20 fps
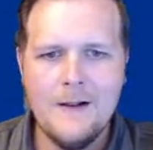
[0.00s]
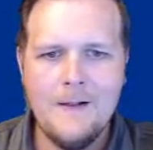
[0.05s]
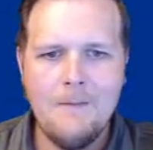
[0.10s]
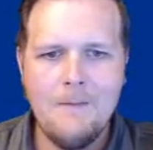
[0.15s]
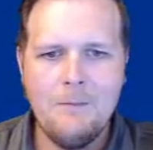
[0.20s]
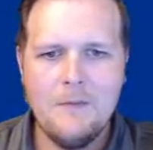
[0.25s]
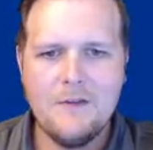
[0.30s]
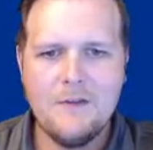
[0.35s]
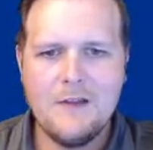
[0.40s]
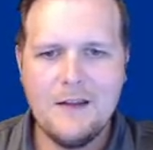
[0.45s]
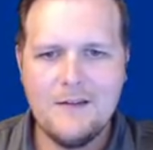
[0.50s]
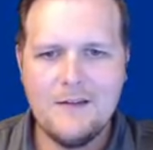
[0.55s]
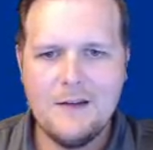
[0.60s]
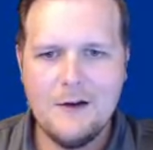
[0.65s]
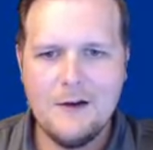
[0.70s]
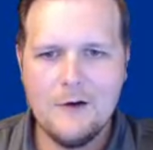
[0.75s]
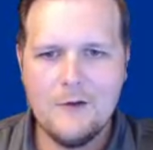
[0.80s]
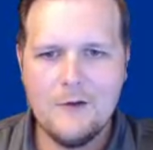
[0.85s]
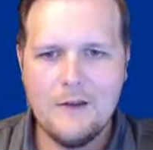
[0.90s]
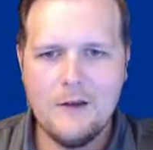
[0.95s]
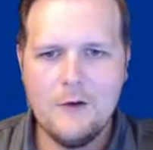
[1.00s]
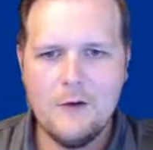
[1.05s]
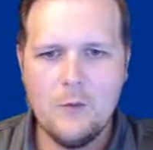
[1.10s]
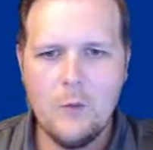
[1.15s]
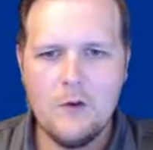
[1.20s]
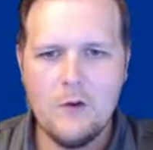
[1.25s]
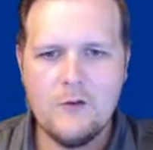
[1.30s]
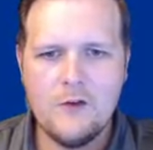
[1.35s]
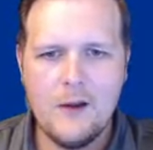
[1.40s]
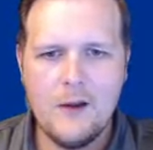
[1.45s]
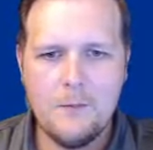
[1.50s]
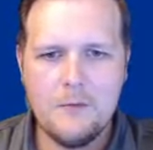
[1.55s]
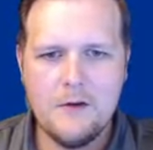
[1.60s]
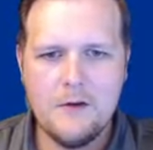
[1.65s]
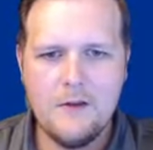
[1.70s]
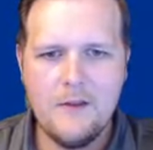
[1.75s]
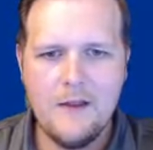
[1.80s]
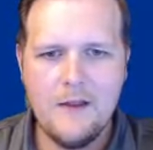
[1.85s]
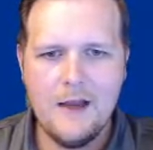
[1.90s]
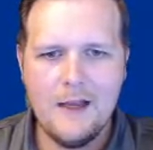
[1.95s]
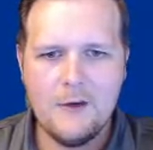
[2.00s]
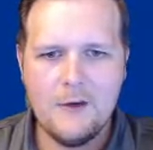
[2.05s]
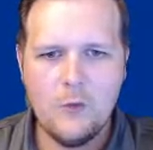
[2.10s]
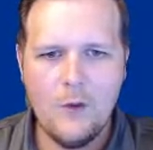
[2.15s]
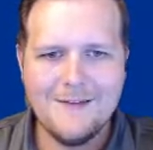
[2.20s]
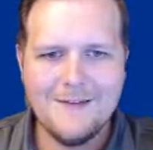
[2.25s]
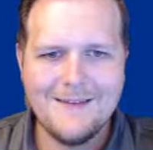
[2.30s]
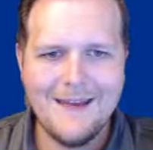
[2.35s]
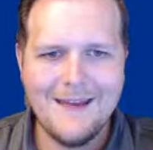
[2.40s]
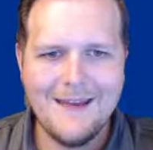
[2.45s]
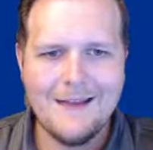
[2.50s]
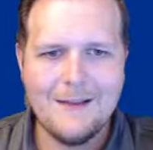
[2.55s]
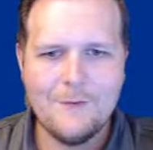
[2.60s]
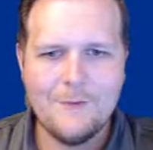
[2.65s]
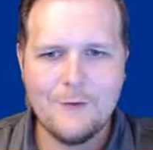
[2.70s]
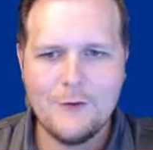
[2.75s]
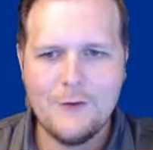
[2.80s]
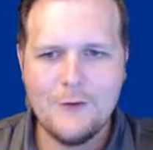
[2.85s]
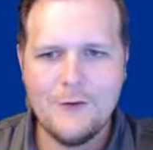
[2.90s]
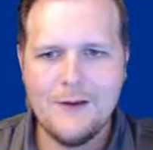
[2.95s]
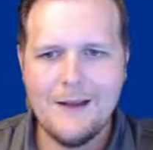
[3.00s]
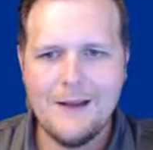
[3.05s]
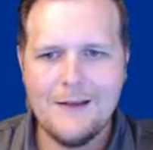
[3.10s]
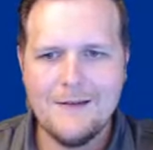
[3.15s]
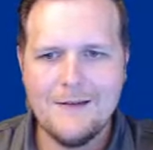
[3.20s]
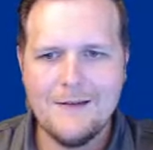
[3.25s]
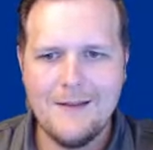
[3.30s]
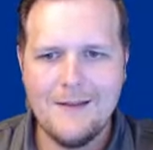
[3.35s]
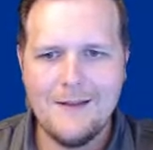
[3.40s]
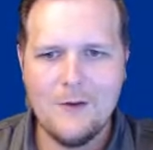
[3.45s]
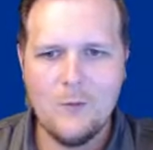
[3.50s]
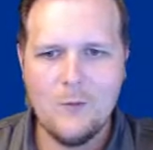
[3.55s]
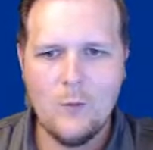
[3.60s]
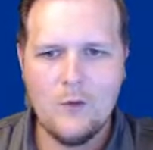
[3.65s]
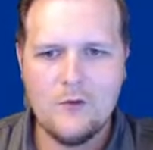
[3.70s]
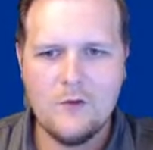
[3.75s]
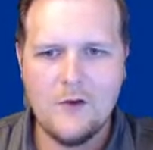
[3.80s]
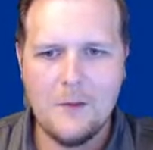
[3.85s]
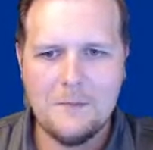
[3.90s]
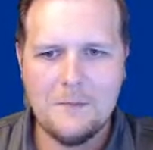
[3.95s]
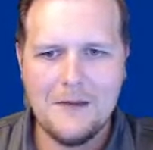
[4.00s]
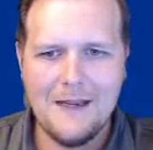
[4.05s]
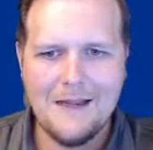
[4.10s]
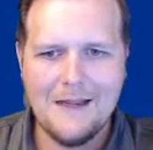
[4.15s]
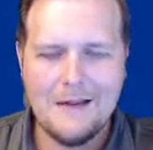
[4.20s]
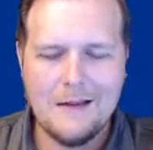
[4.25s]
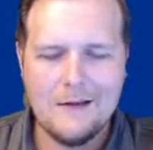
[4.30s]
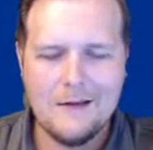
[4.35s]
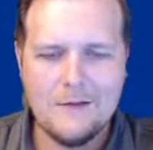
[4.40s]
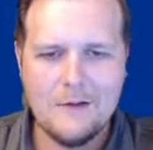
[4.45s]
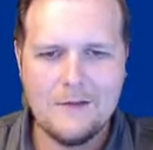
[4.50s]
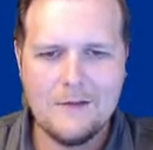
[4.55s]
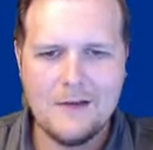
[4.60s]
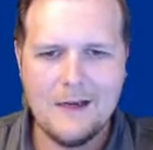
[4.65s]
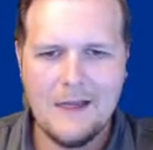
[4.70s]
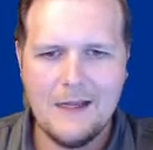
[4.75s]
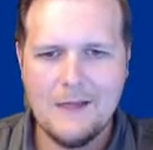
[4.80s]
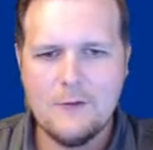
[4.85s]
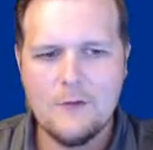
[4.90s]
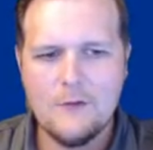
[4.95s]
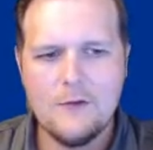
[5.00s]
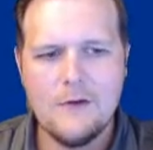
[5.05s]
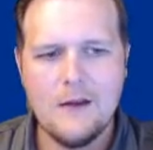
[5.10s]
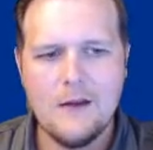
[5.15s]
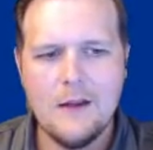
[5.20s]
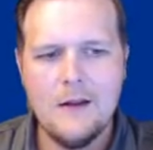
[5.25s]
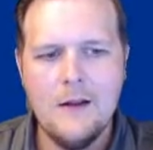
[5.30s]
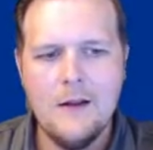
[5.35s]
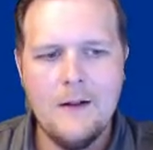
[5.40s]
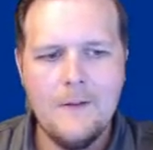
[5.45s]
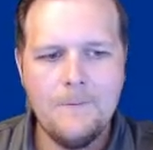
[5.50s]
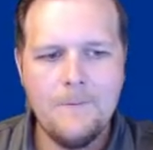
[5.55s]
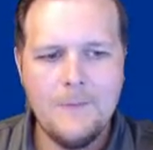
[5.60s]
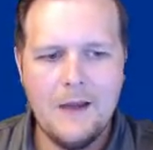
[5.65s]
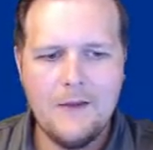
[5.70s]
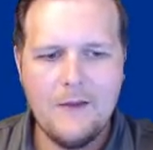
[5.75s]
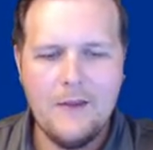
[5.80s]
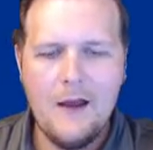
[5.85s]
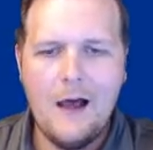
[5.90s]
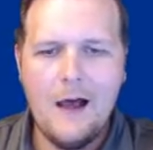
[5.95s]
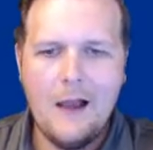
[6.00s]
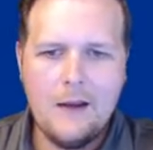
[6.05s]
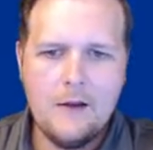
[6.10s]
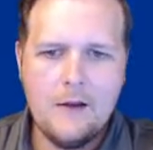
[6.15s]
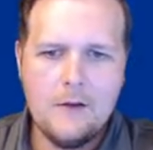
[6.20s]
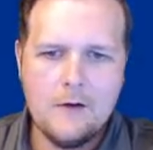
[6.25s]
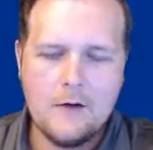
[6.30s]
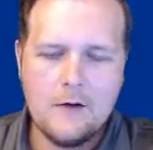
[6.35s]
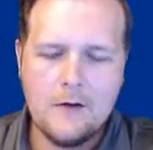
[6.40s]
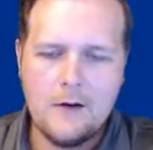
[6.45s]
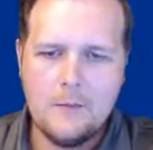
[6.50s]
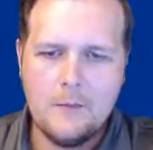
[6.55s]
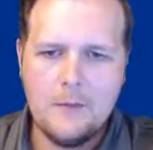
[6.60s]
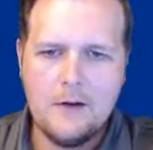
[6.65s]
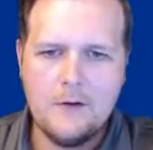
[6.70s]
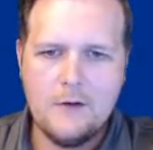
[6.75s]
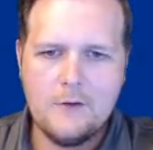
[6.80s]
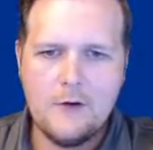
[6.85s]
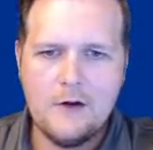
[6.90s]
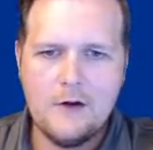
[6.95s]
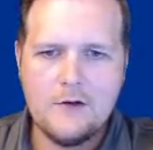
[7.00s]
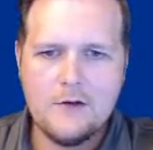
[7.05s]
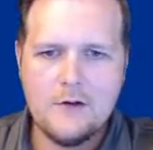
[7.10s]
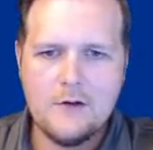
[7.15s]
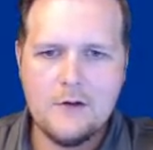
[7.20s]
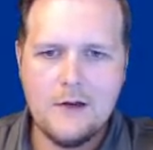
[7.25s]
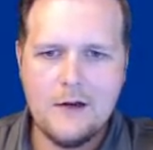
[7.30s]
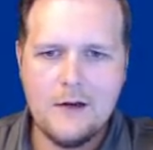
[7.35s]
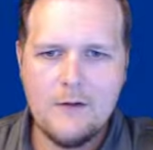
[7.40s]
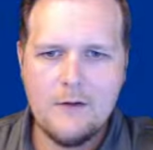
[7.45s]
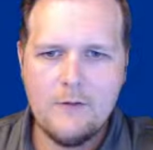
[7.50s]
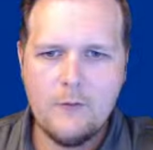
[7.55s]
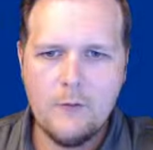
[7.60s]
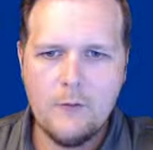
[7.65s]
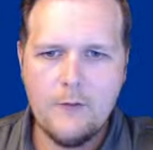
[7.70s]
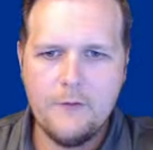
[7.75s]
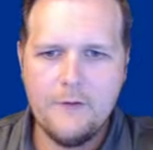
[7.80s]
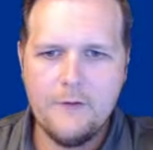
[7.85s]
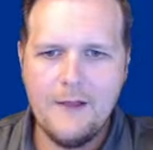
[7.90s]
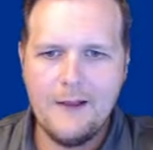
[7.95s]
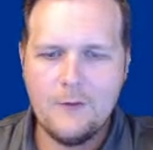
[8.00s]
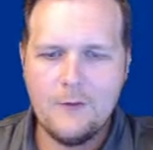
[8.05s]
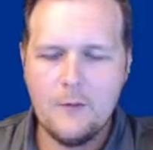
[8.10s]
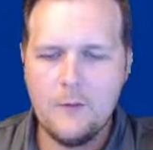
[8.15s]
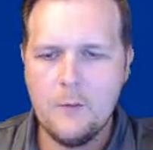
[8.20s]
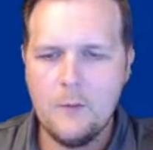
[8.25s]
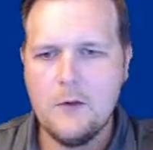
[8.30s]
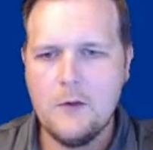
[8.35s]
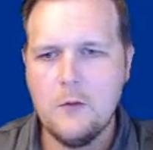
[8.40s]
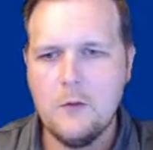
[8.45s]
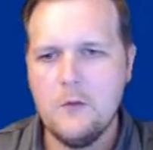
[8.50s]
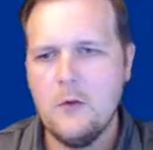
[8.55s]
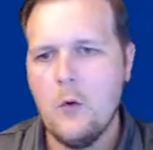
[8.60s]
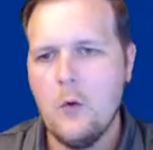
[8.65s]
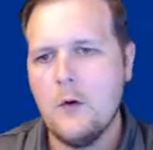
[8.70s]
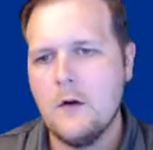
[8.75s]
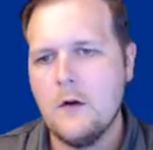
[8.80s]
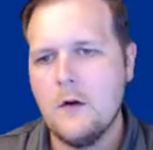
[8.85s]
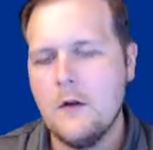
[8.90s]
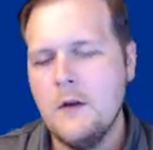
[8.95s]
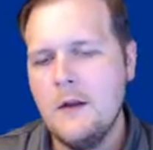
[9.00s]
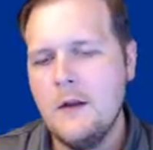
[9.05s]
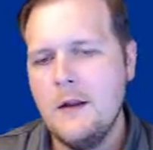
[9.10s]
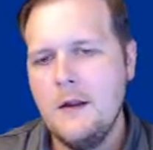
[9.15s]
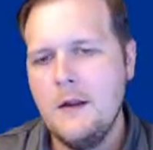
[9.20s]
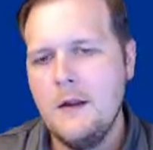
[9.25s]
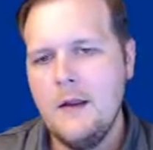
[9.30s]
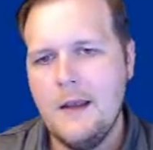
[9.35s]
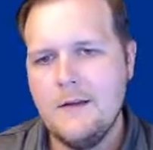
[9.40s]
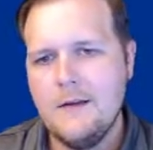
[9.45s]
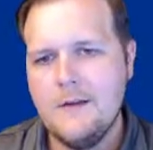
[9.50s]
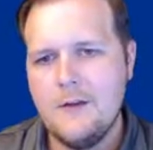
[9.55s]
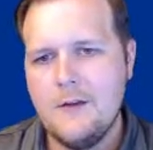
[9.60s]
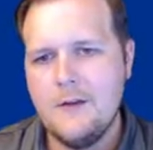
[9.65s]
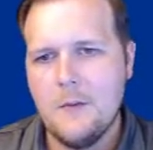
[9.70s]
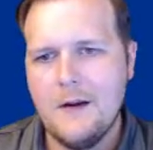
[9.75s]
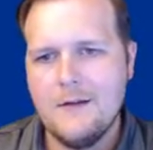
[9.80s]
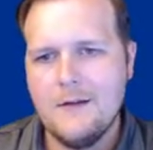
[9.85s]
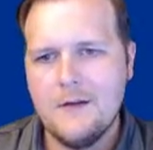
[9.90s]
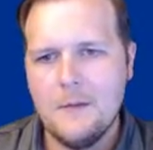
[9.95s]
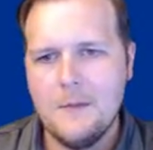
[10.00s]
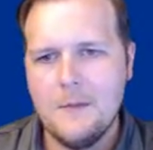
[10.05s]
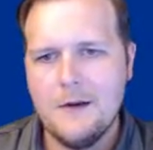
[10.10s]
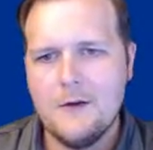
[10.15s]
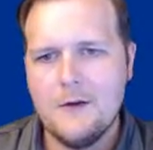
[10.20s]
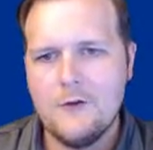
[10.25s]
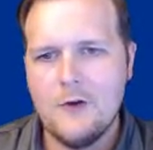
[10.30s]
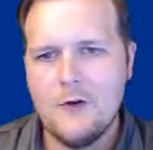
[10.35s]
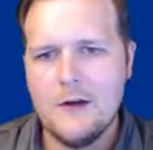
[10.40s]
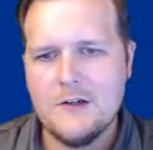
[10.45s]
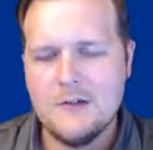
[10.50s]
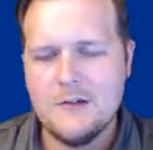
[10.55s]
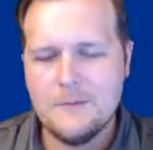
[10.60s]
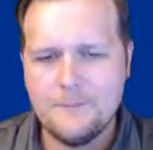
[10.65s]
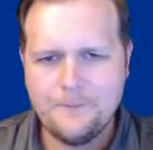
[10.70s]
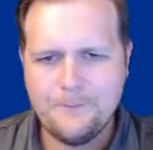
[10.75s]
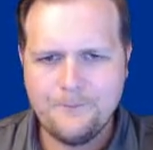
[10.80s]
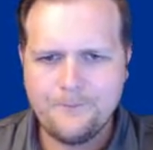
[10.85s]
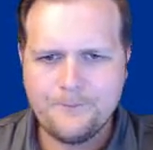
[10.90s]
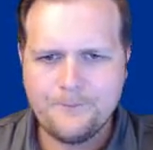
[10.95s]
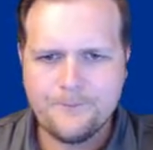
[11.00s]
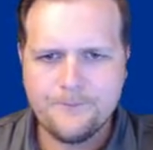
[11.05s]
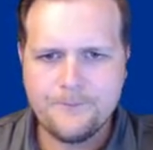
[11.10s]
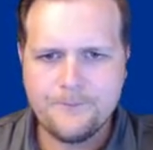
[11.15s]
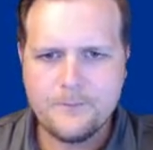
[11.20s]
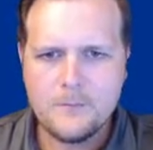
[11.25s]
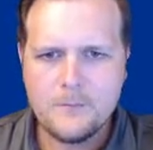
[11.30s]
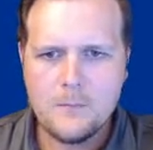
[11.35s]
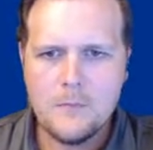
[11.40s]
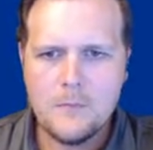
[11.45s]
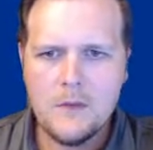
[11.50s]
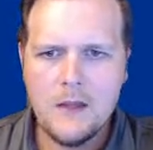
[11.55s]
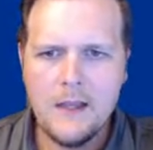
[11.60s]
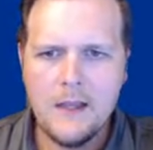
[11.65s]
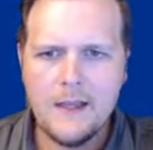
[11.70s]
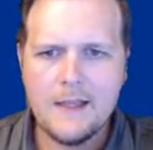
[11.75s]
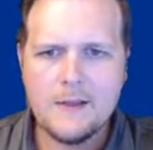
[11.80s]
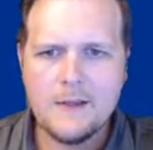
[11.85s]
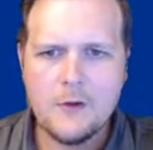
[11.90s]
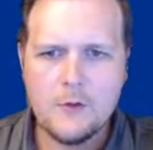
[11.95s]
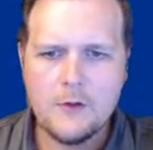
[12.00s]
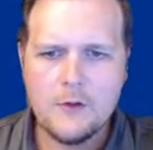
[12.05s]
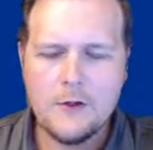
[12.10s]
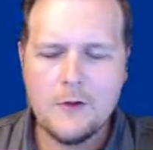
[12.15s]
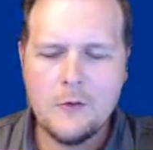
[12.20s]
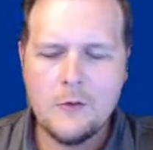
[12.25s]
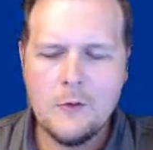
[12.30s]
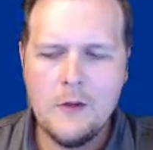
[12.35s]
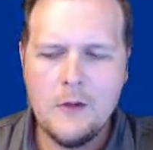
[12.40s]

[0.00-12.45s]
this case here, they do 1 drop into the eye twice daily for 2 days and then 1 drop daily. So it's kind of interesting how the ocular administration kind of reflects what we do with oral azithromycin administration. Again, don't know